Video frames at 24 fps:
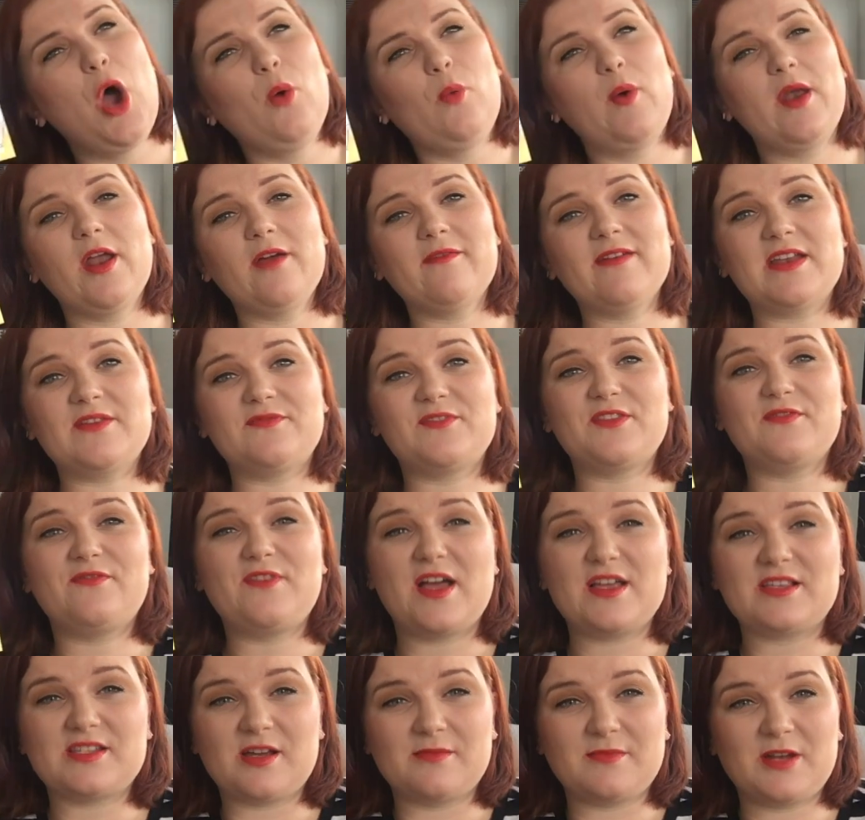When I read it for the
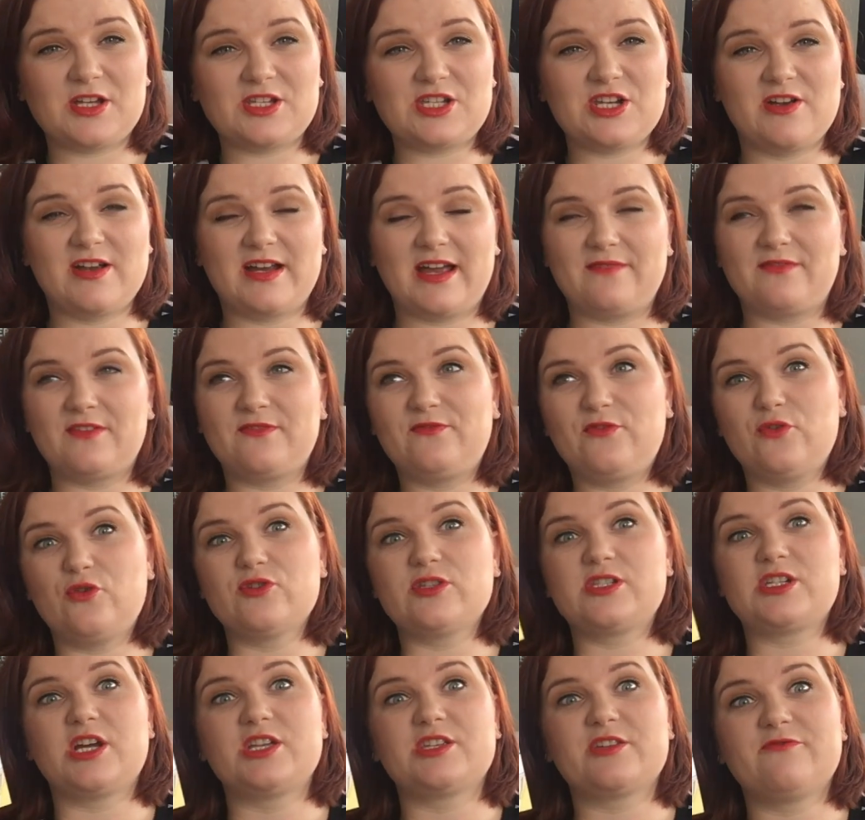first time last year, I gave it
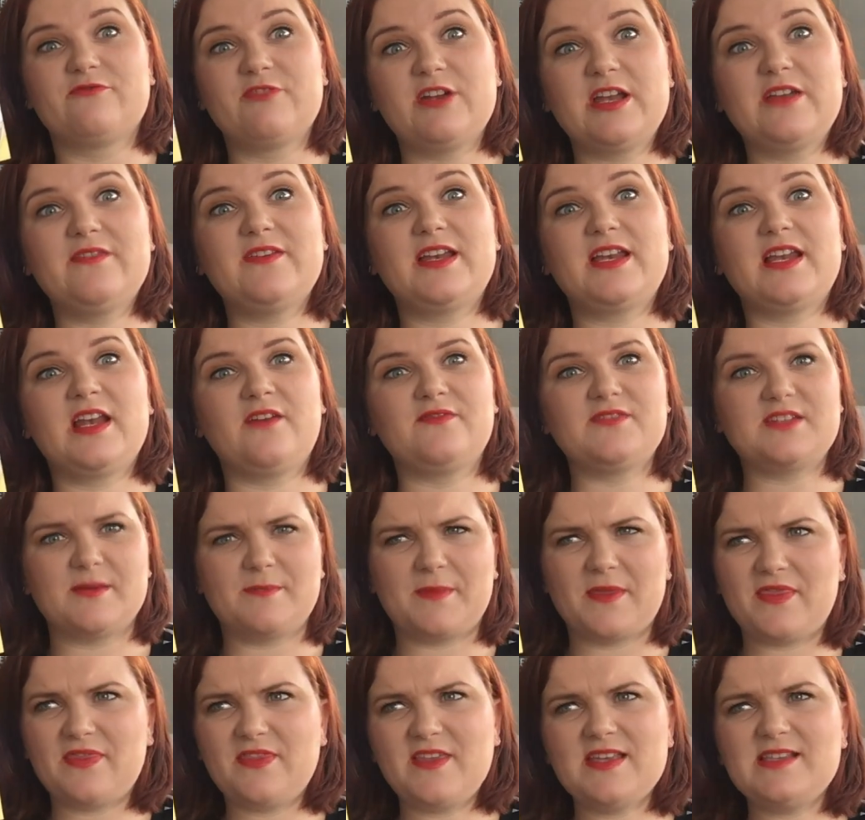four stars. I really, really loved it.
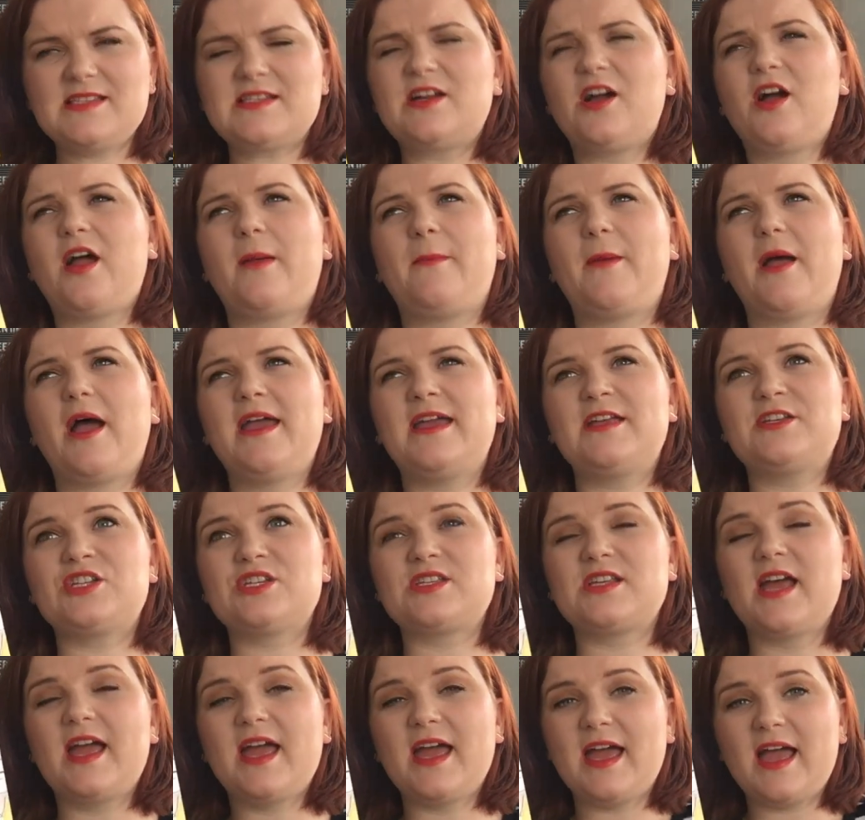But this time, it
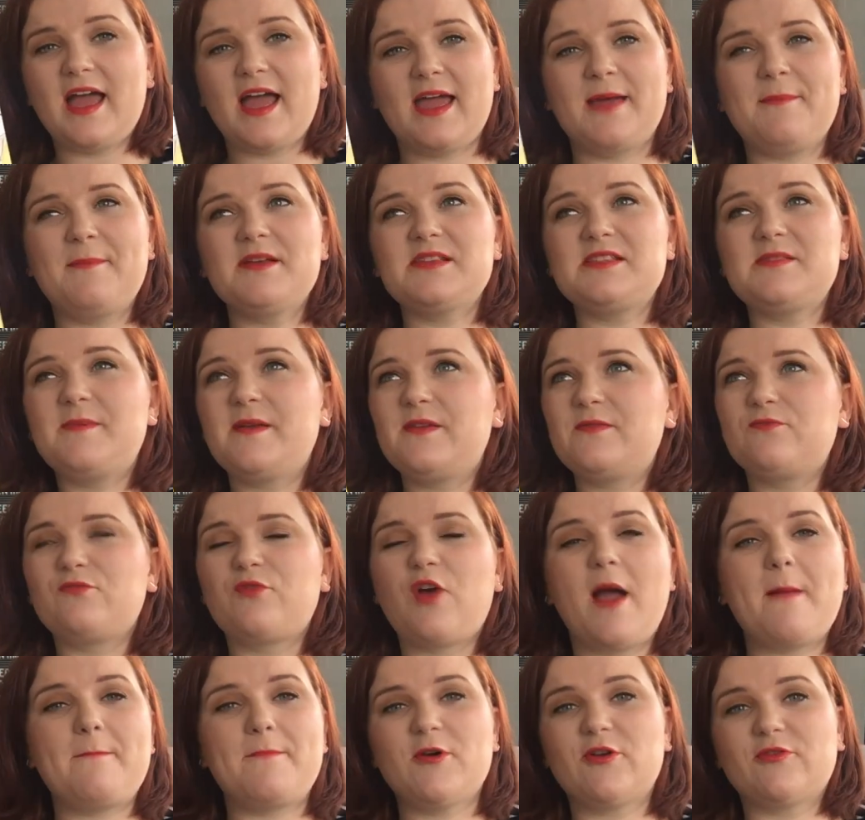just, it must have been
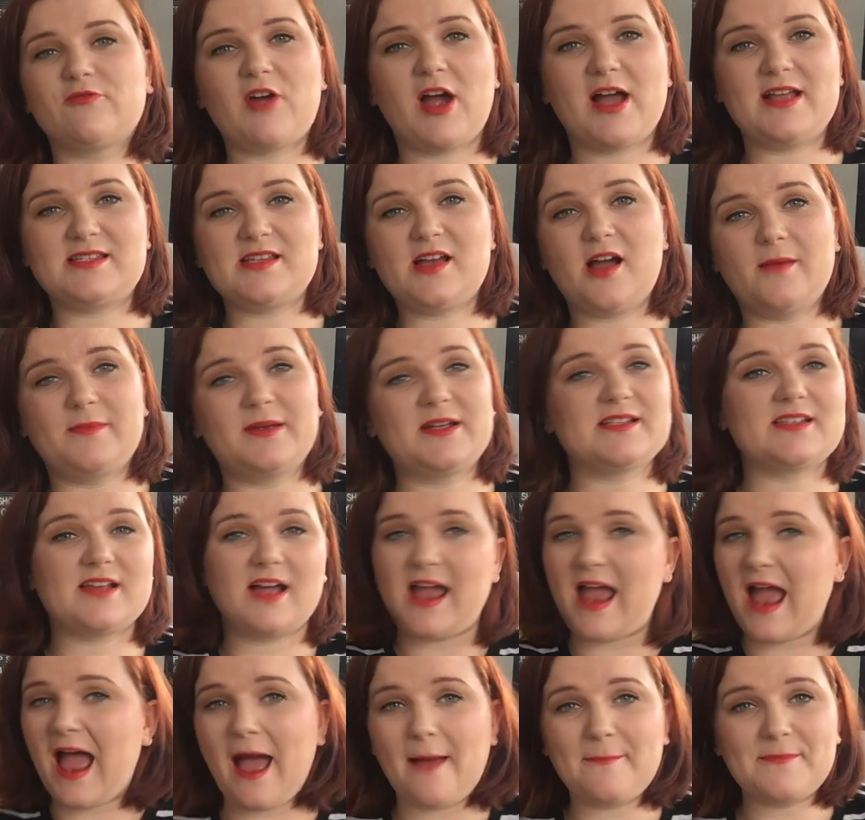right book, right time because
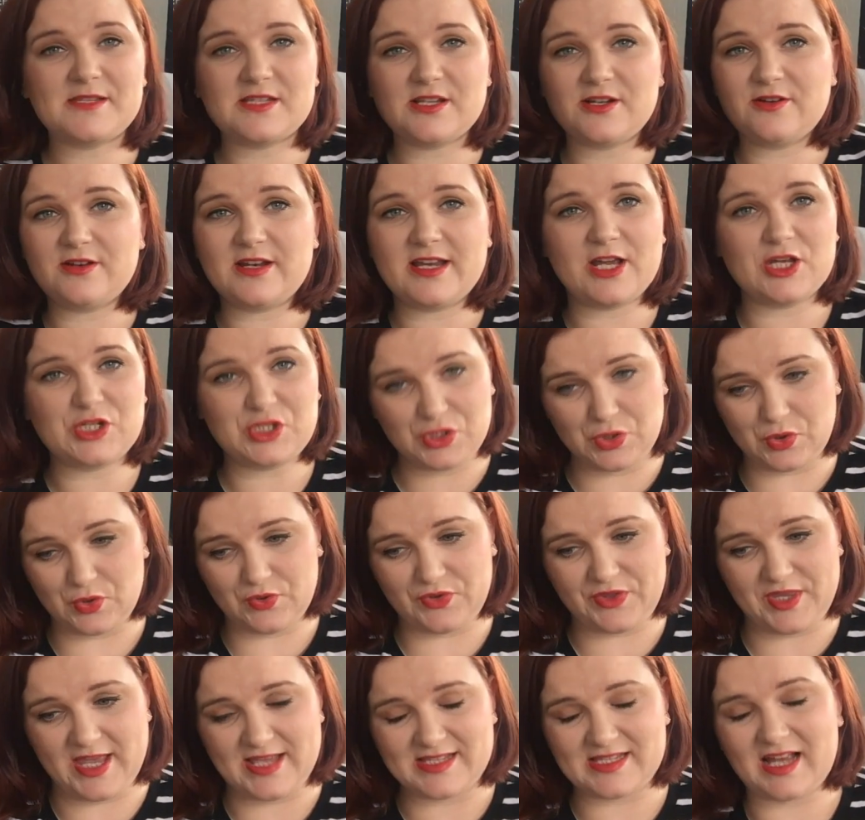I absolutely
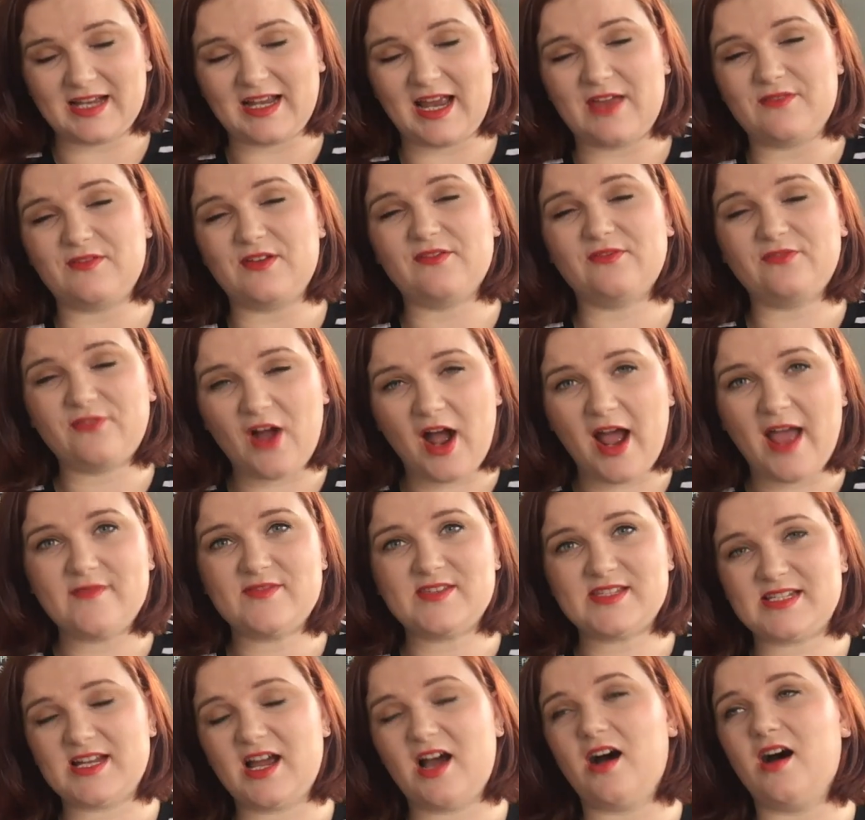adored this. I gave it five
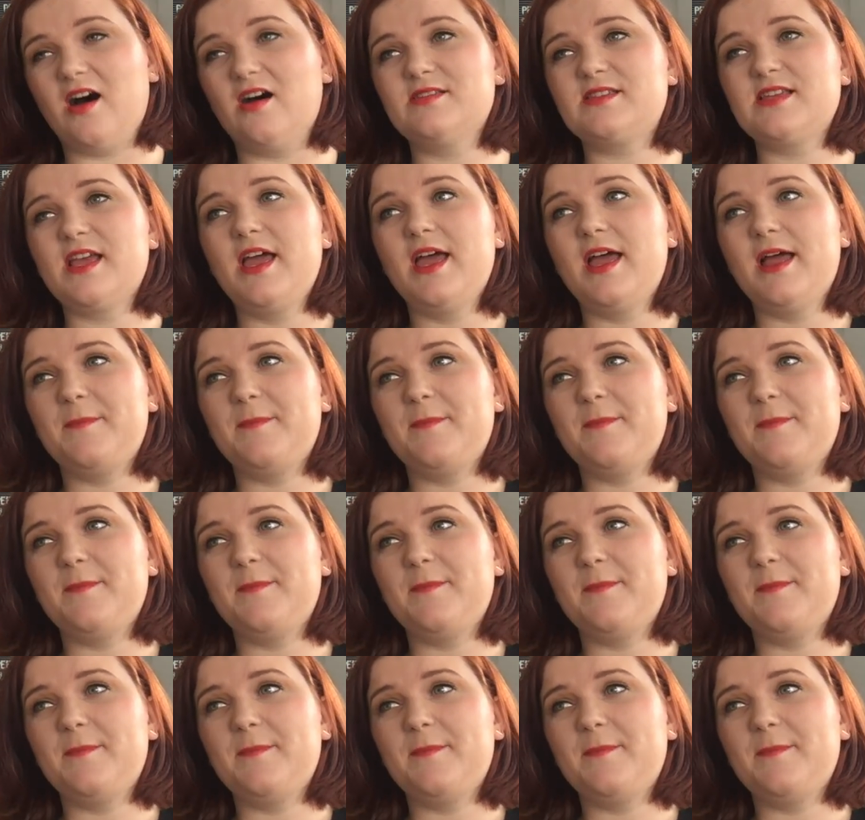stars.